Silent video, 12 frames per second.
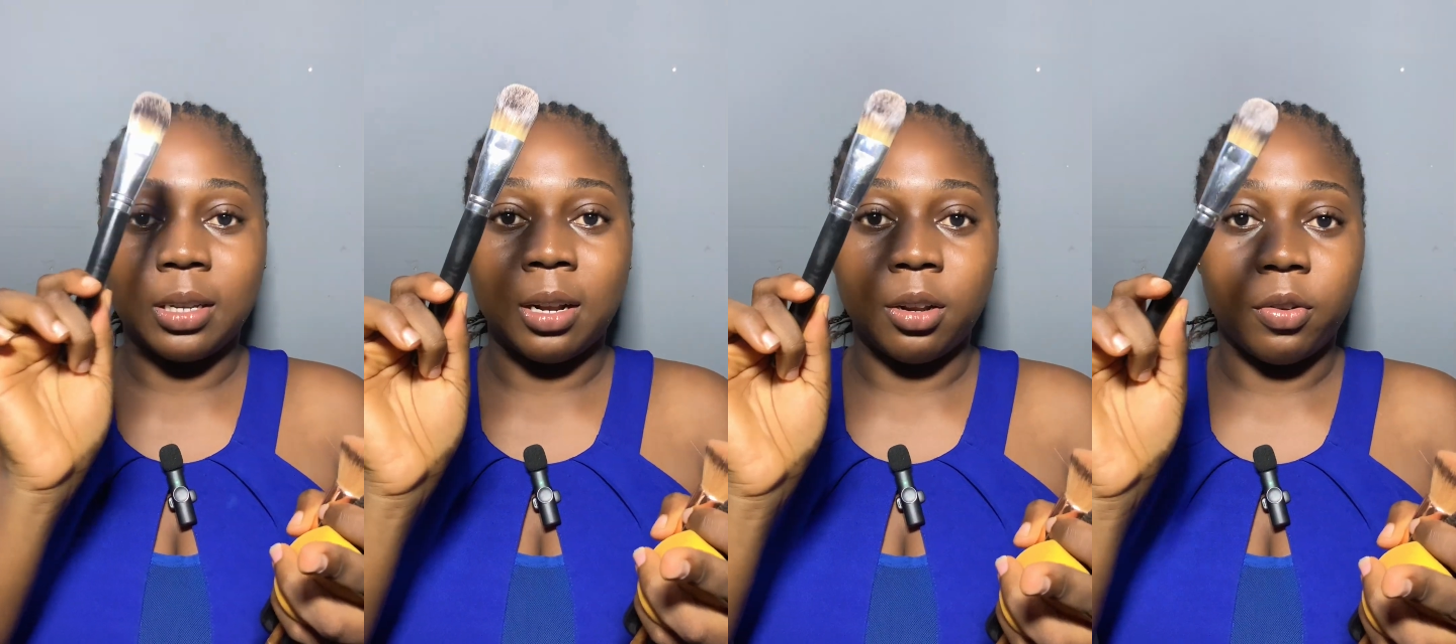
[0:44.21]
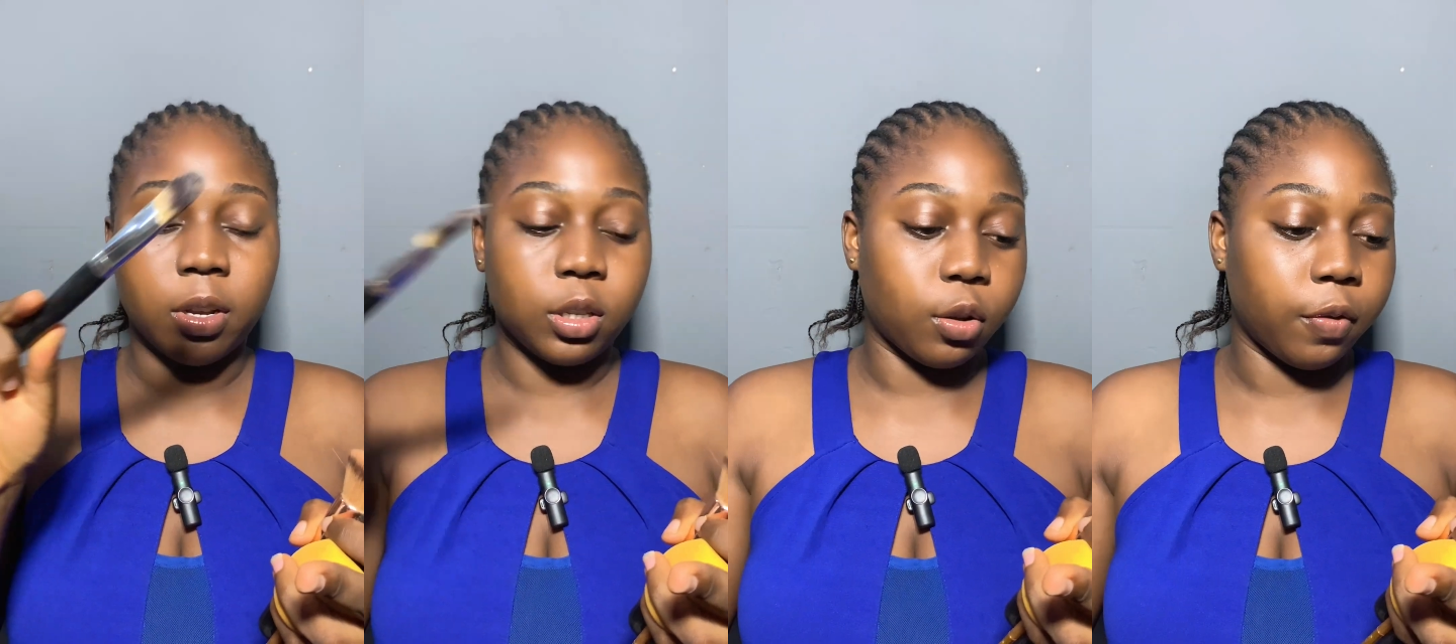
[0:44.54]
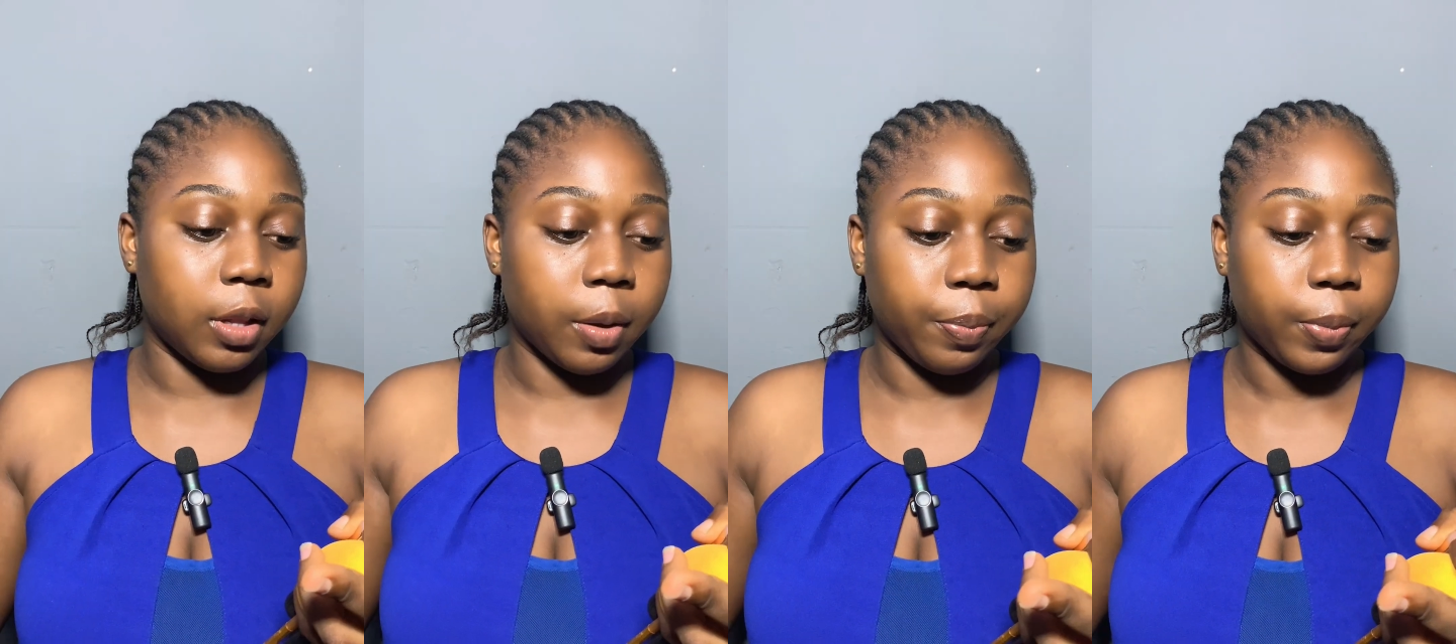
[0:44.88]
and the rest
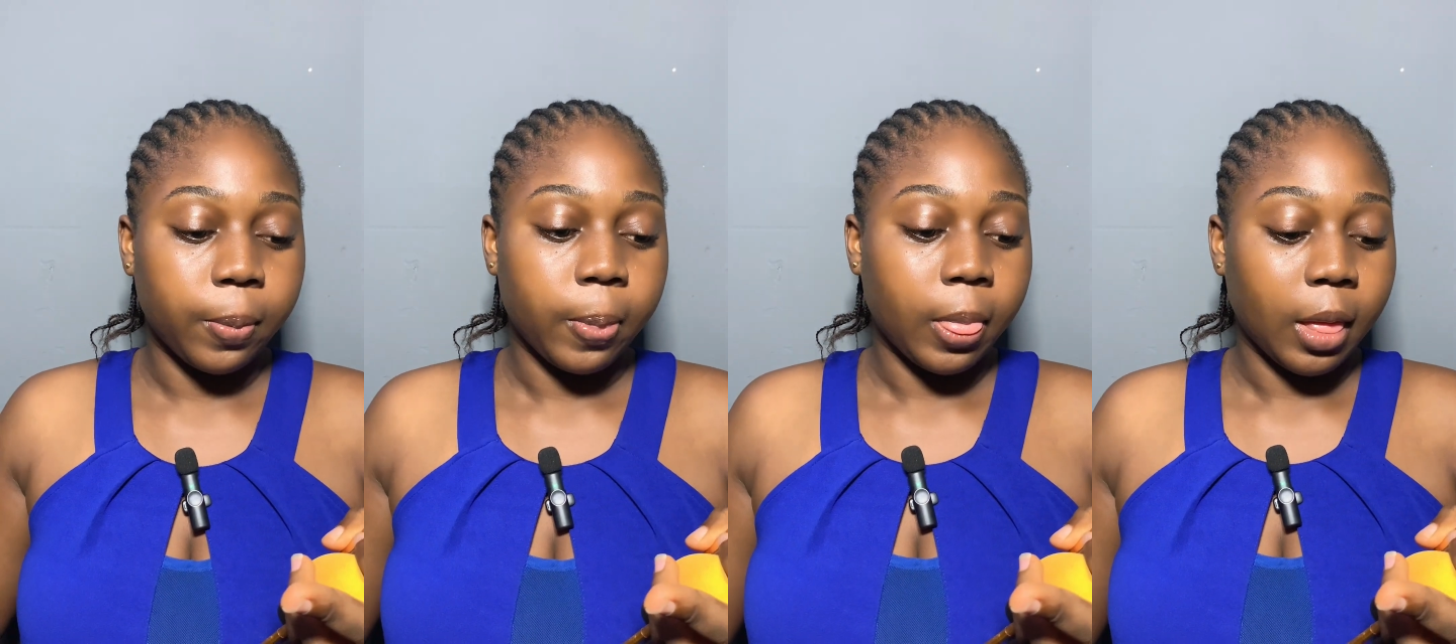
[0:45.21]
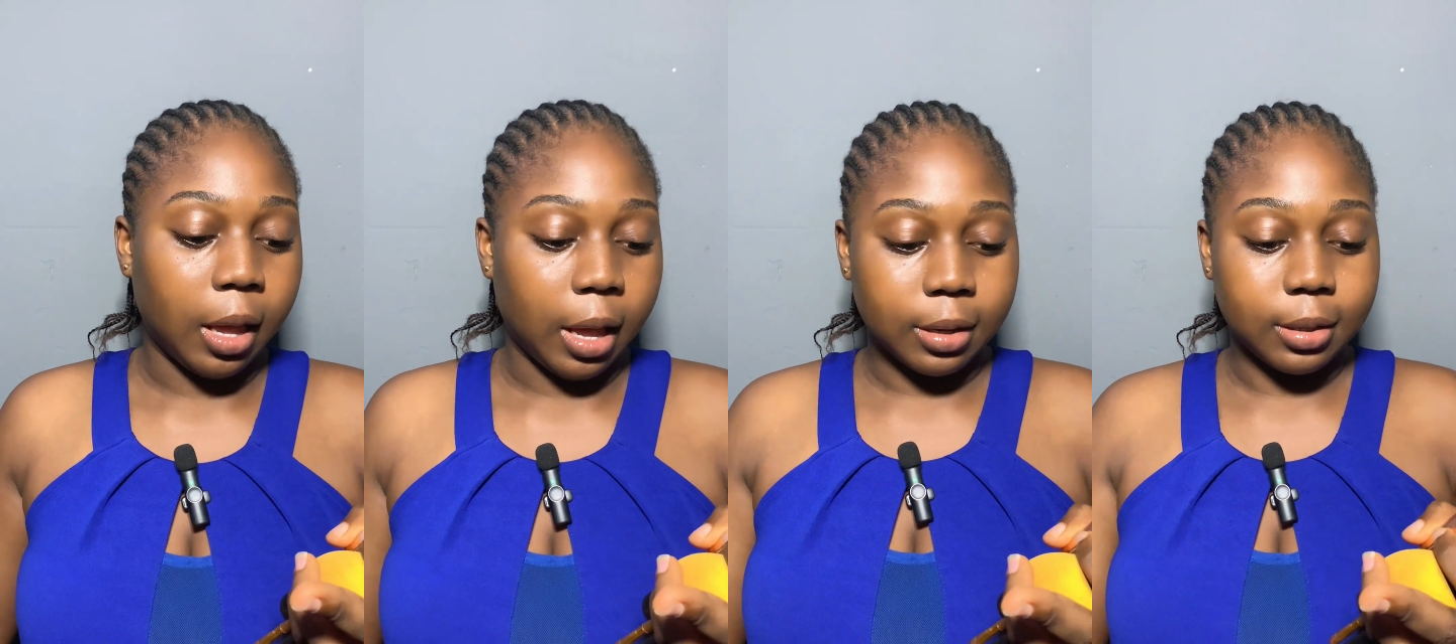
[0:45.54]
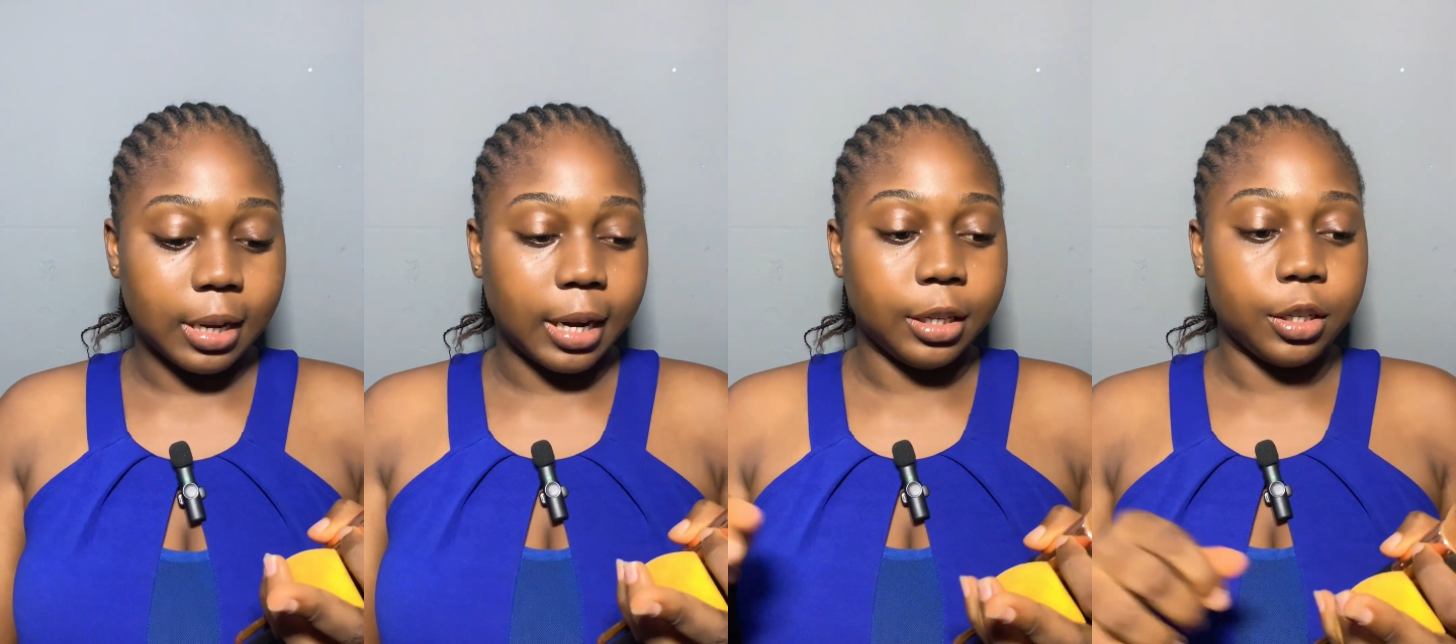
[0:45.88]
of them
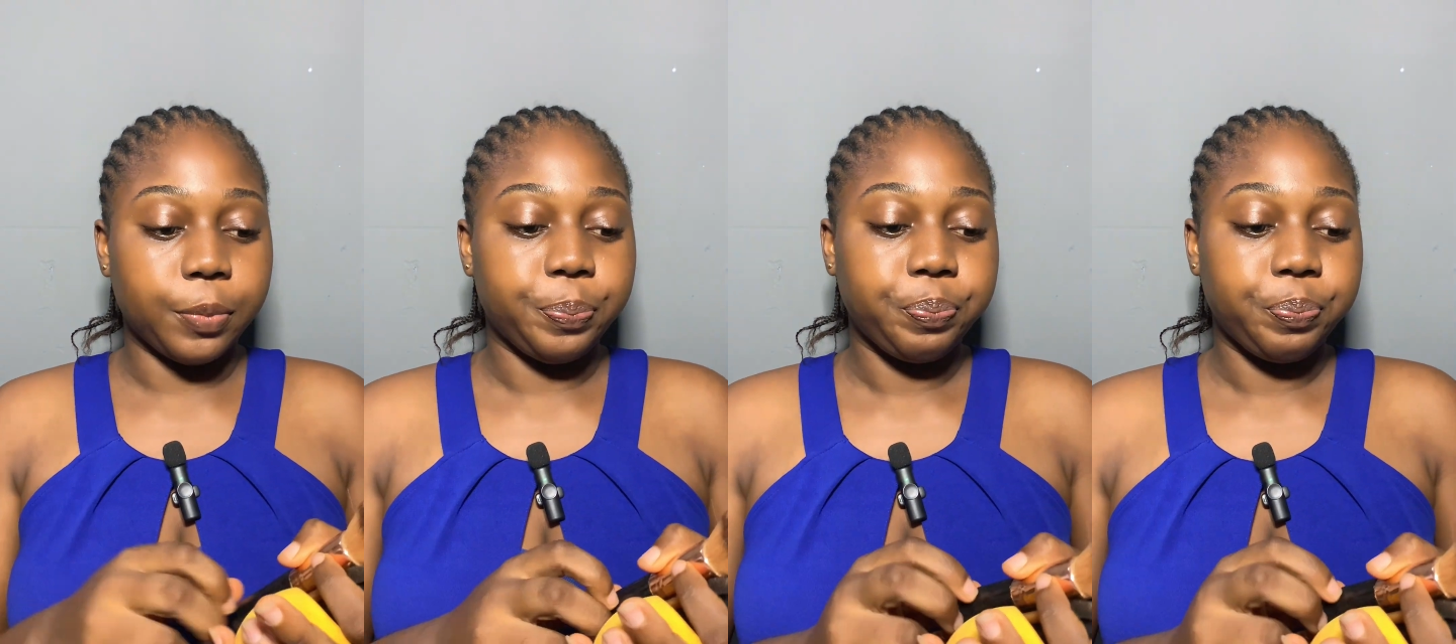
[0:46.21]
aside.